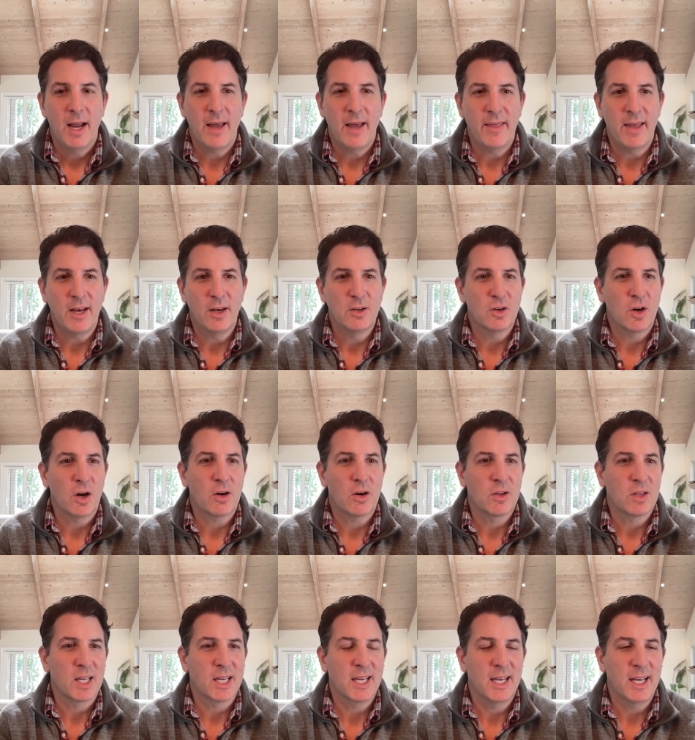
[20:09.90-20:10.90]
and then you start
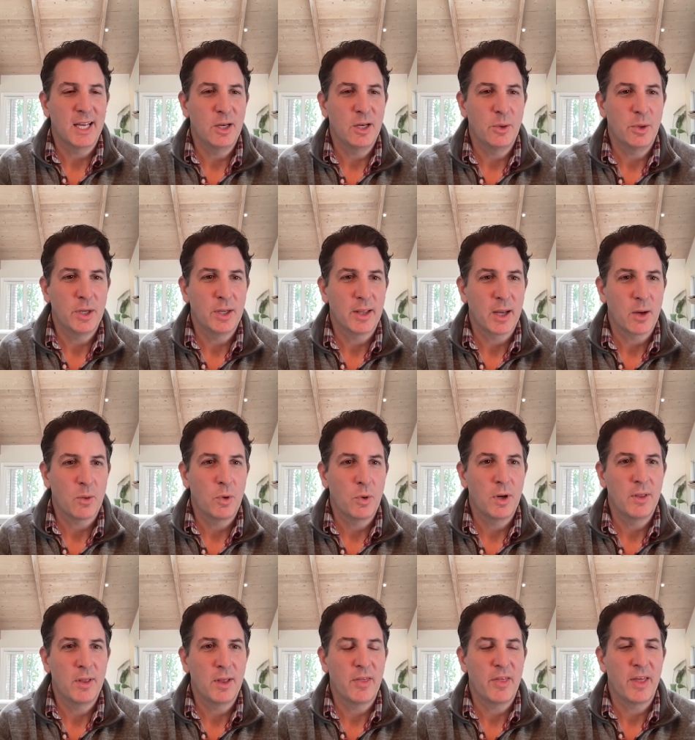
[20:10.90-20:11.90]
clicking into it and like
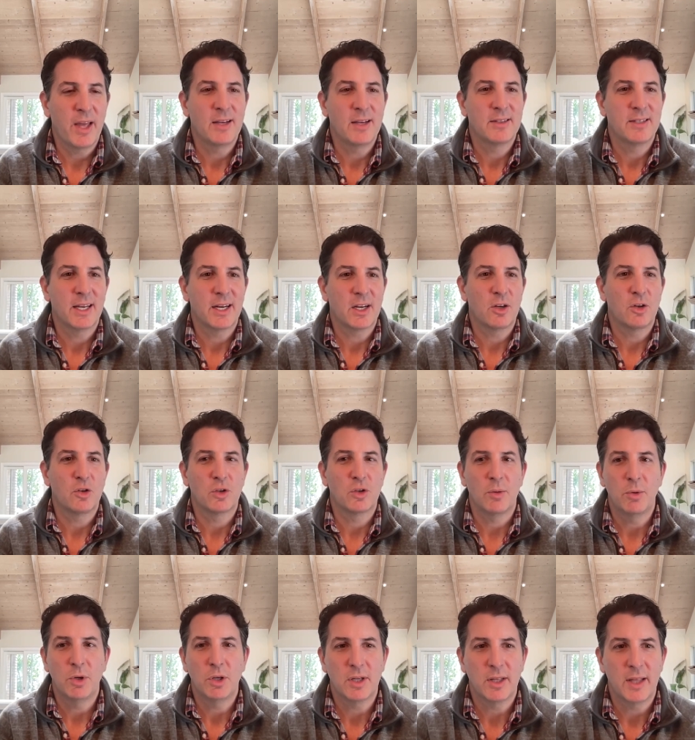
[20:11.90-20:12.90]
what are the things that
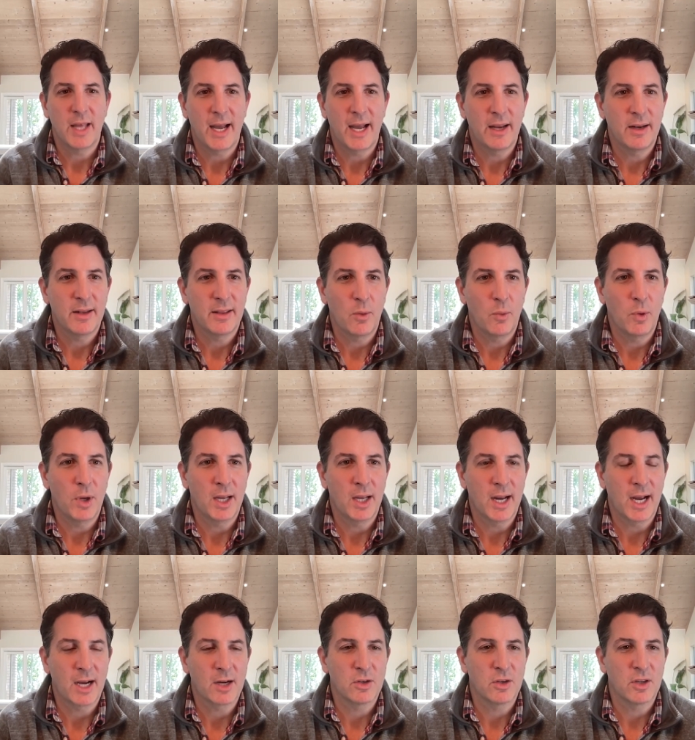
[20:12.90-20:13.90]
contribute to that that we
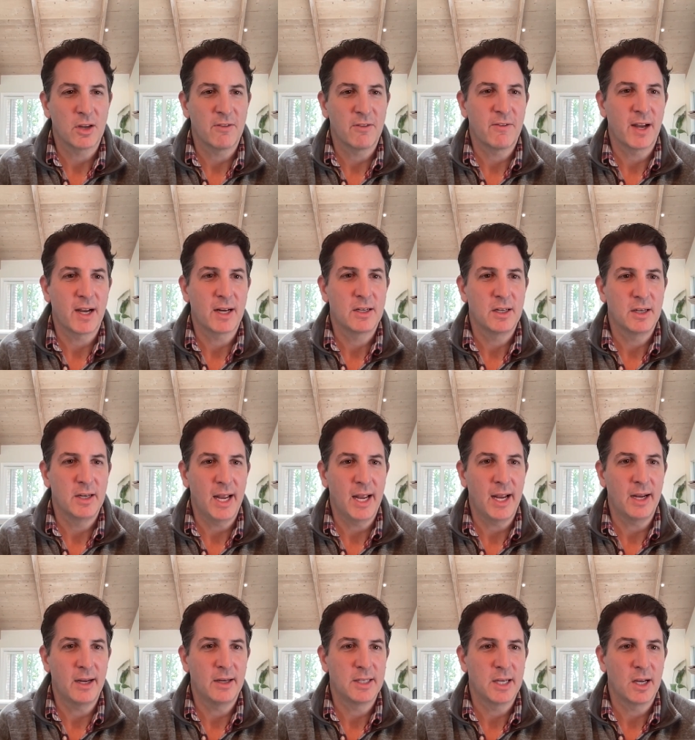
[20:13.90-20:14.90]
can actually affect
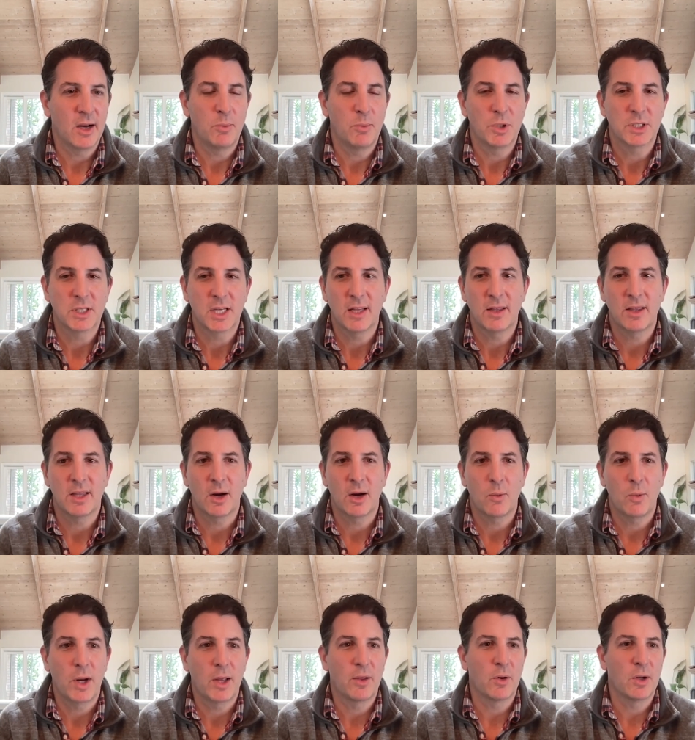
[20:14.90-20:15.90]
today to help us get
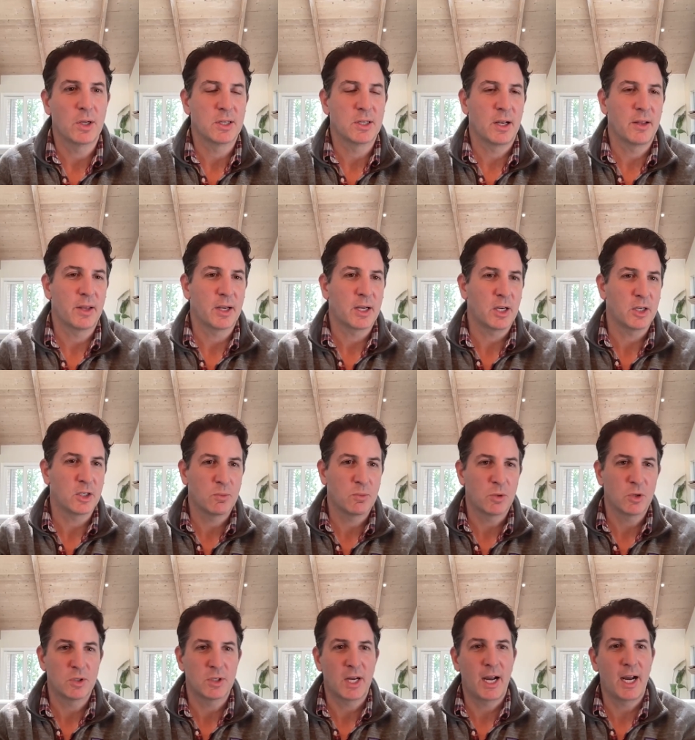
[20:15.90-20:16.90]
there whether it's on the
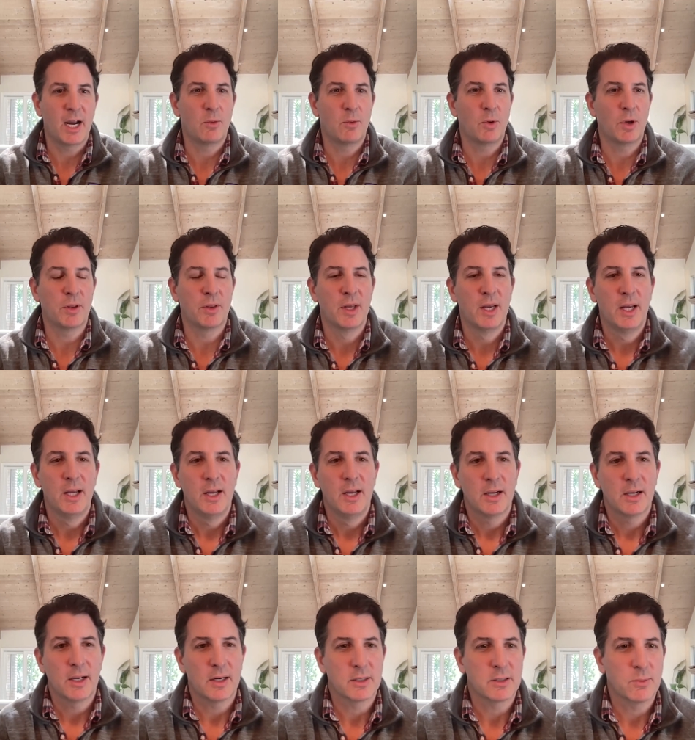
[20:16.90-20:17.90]
customer side with
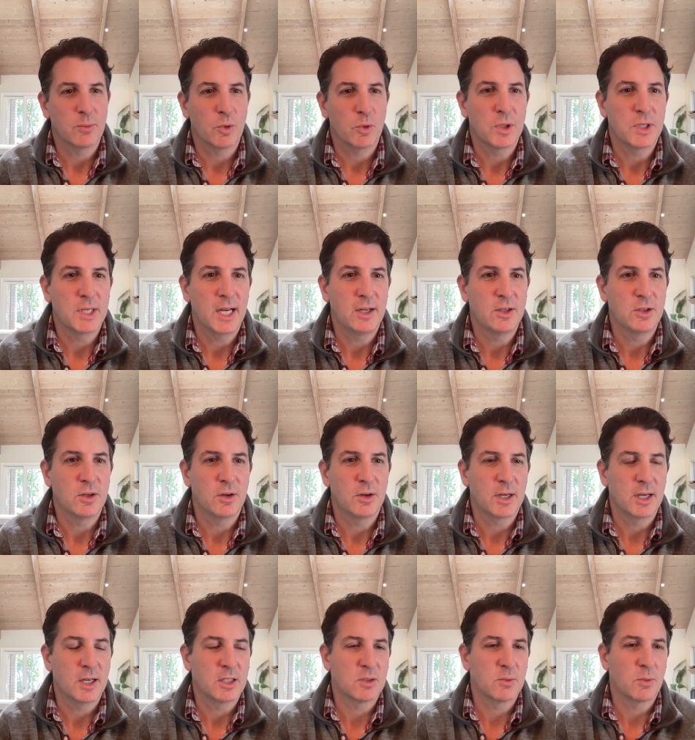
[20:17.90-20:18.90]
customer retention or
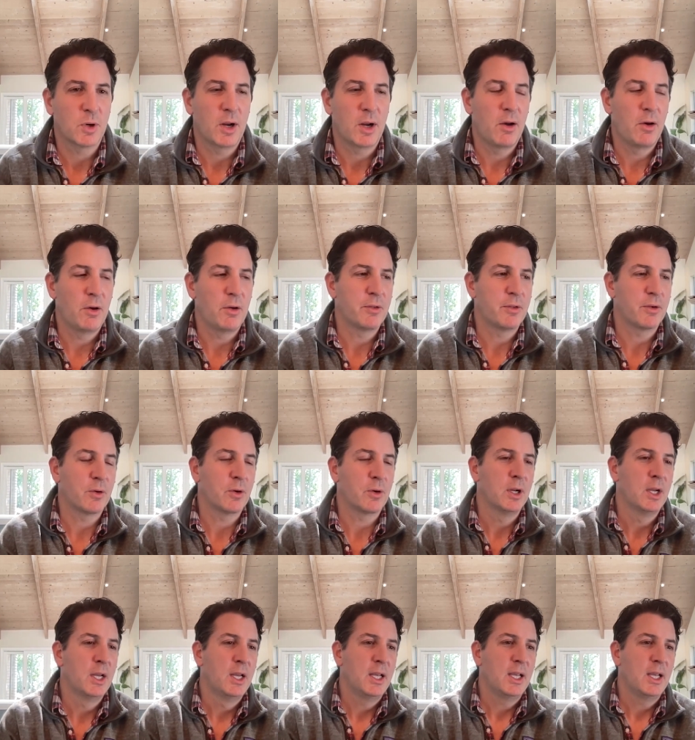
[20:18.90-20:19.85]
customer health or